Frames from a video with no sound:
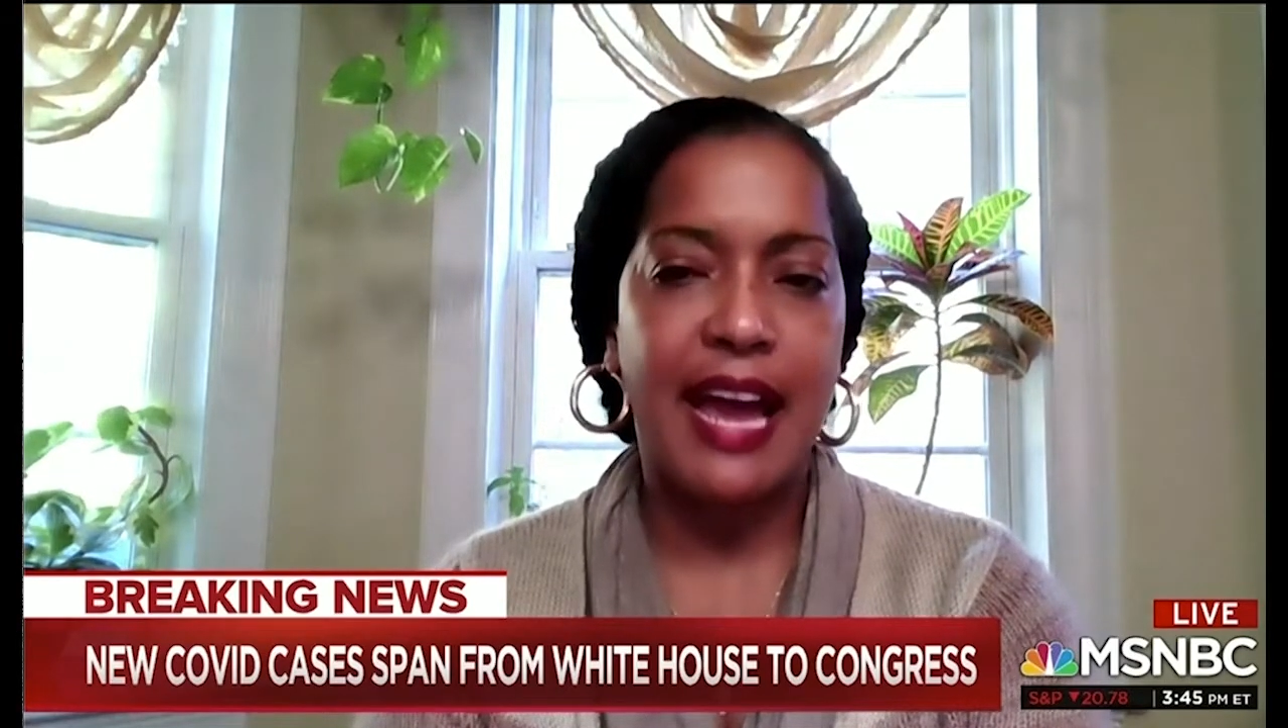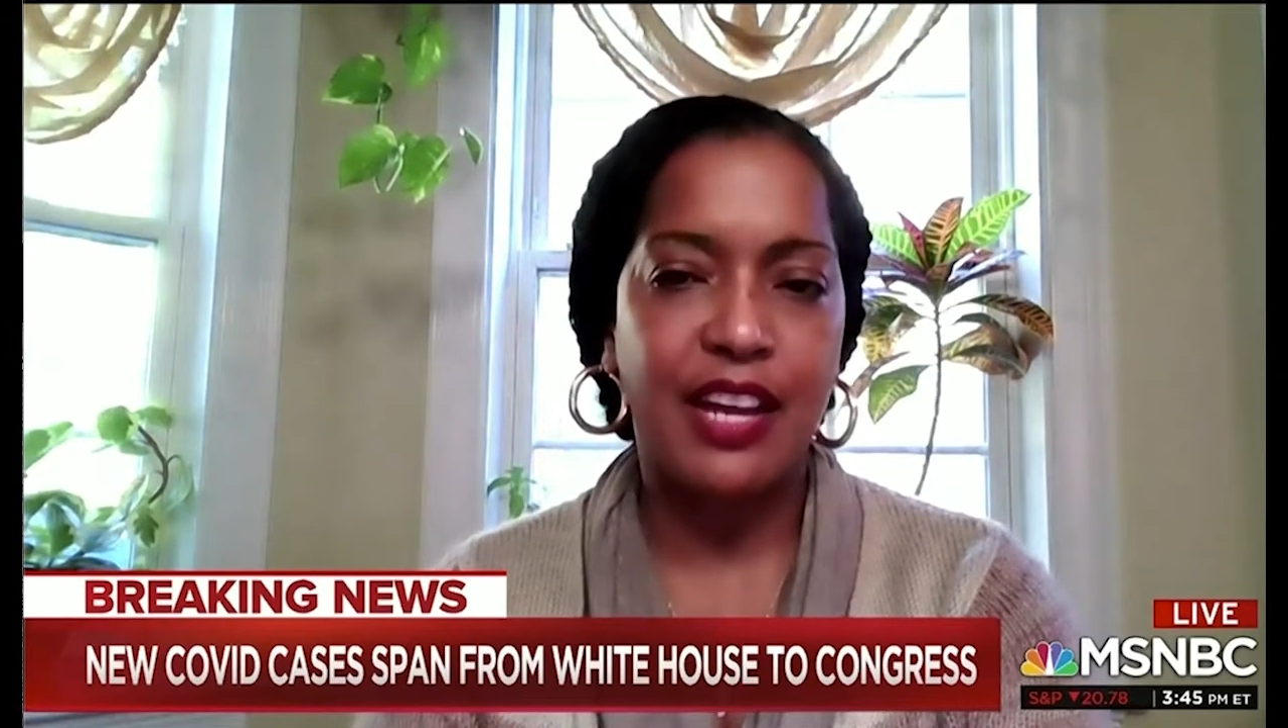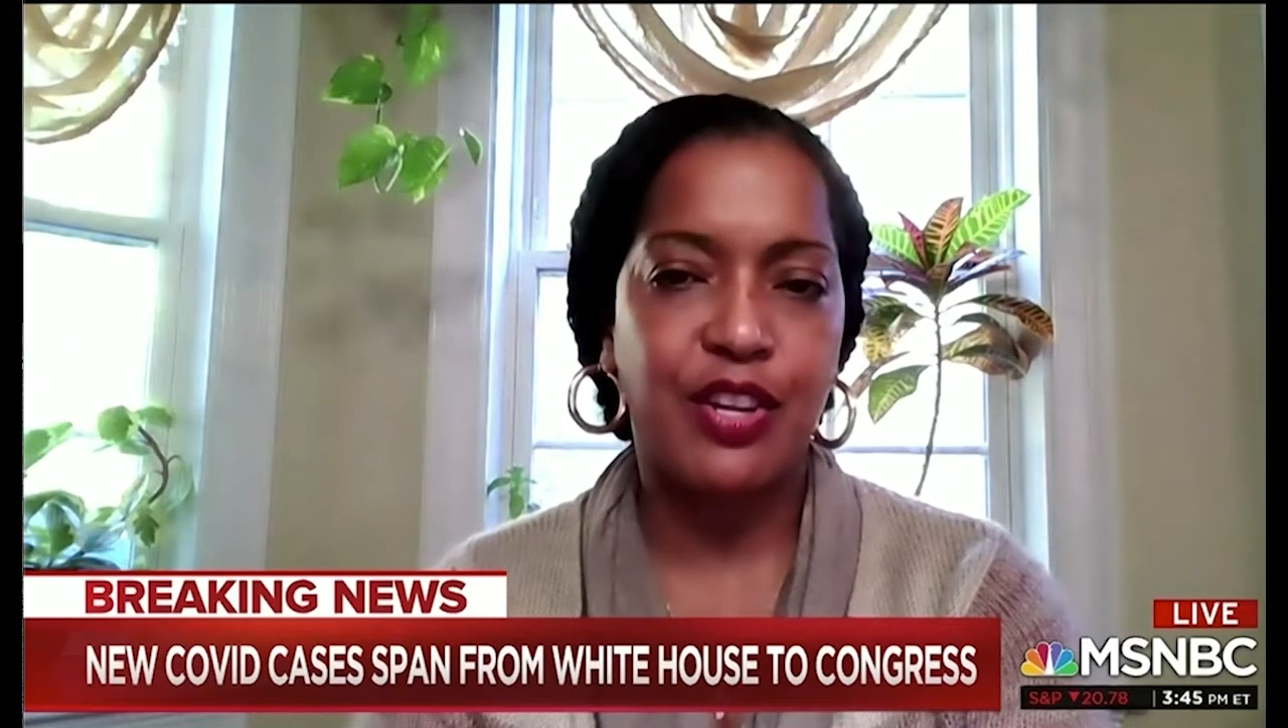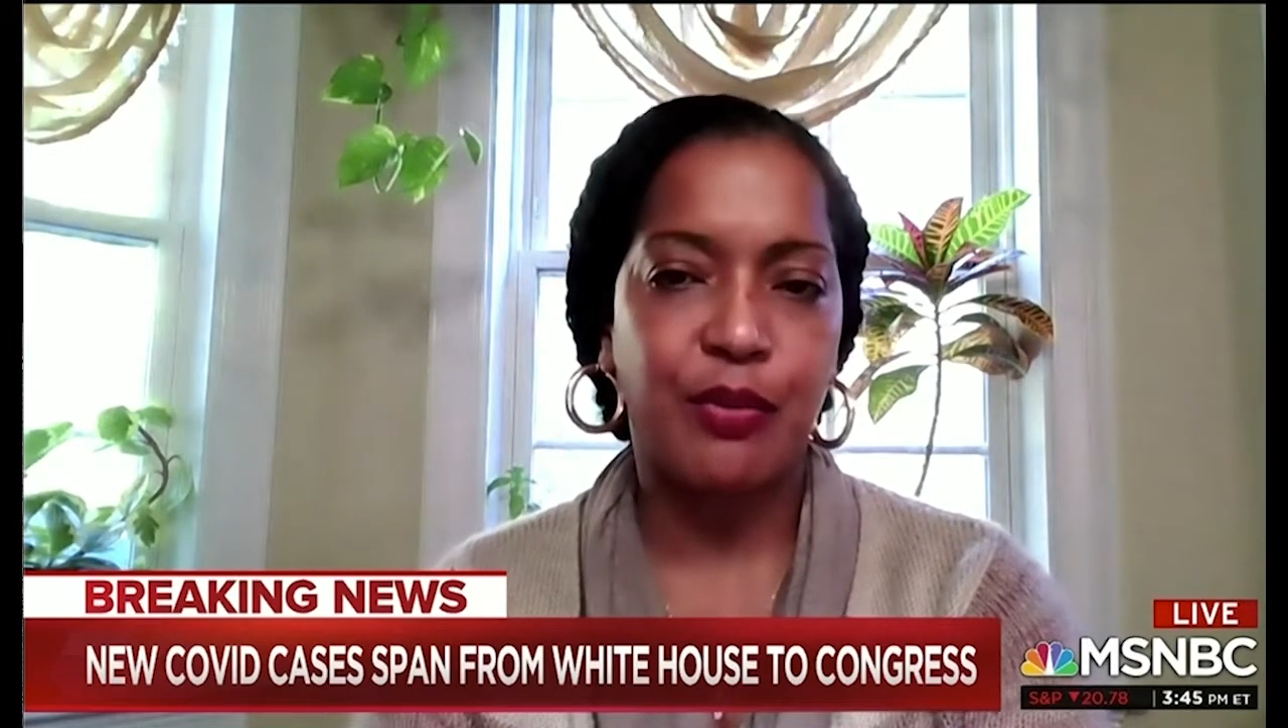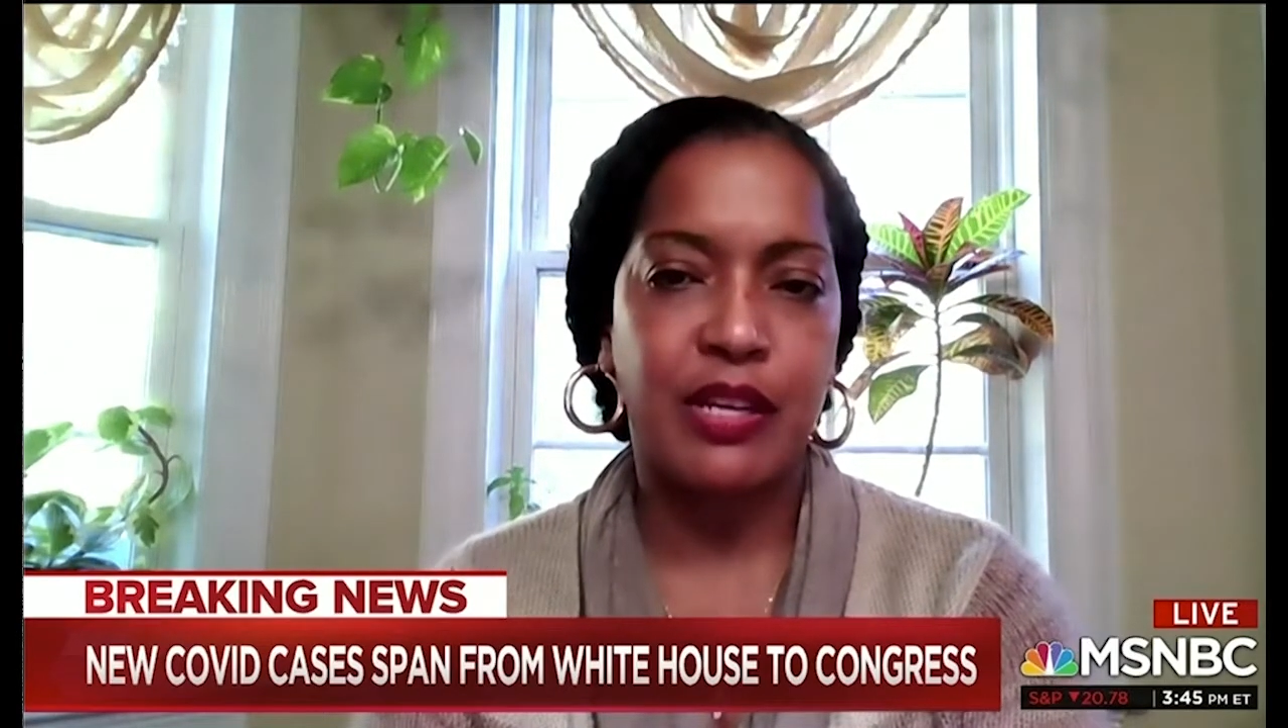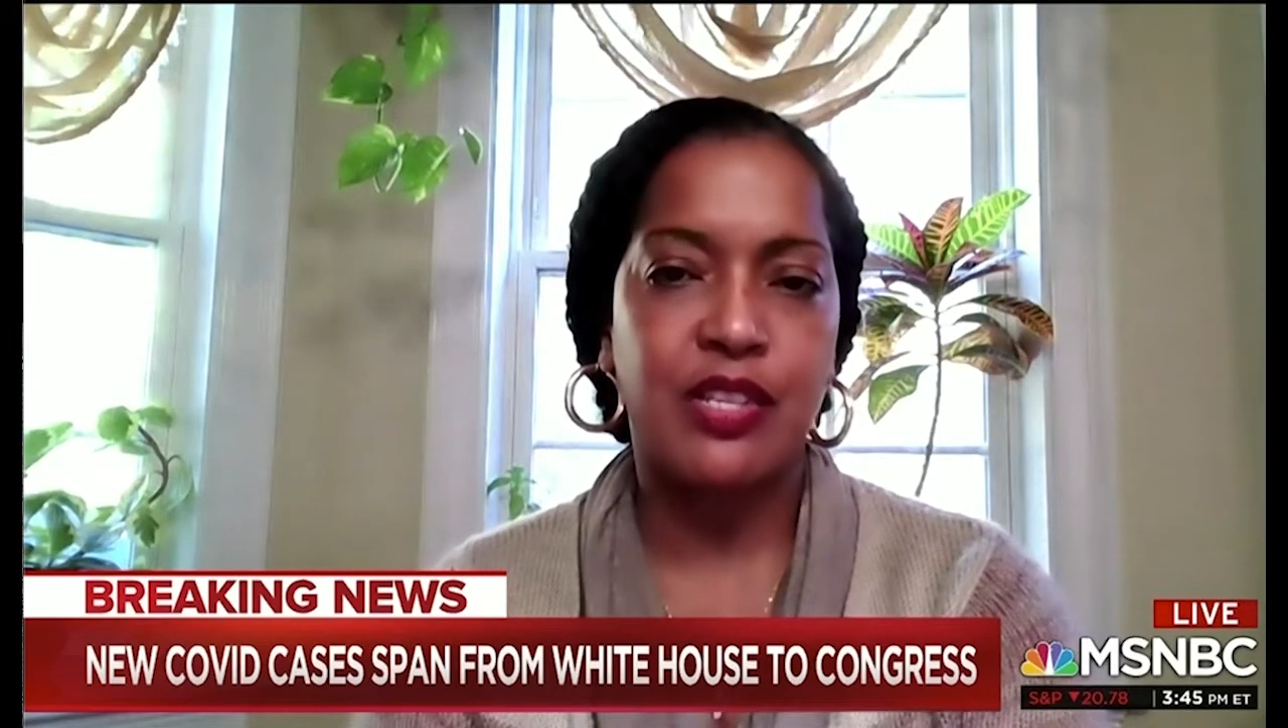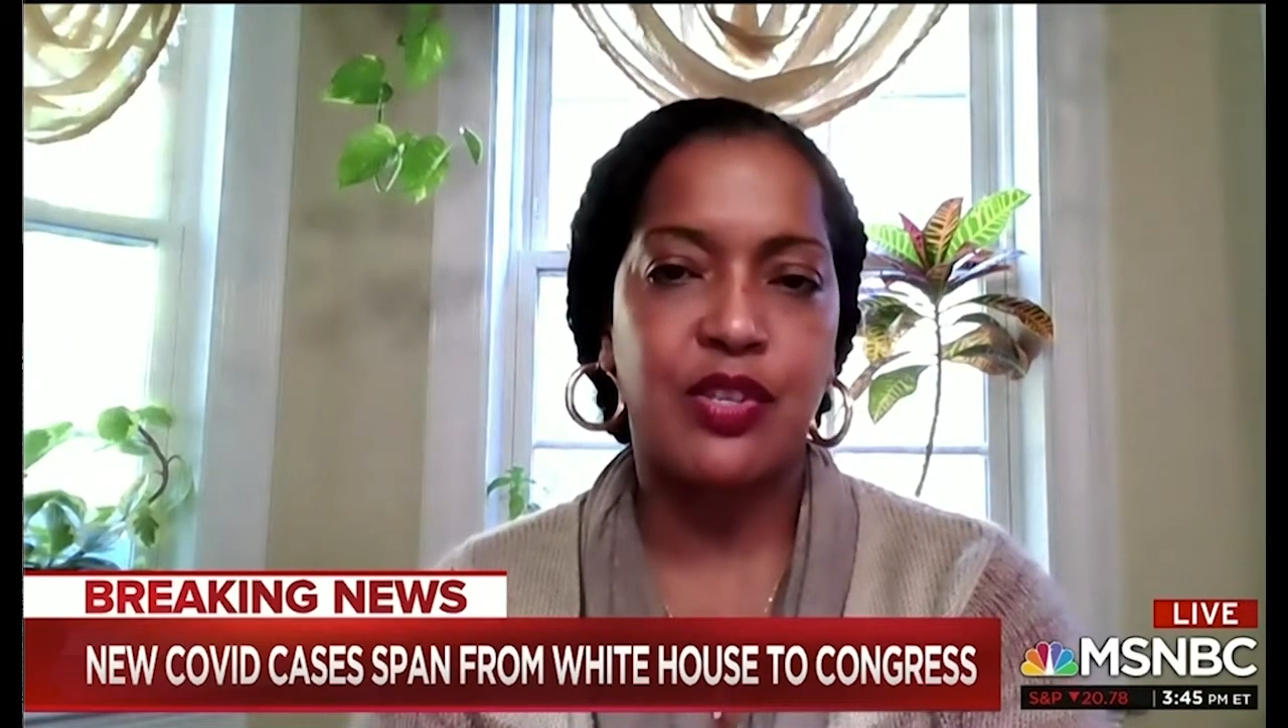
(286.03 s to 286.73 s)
accurate,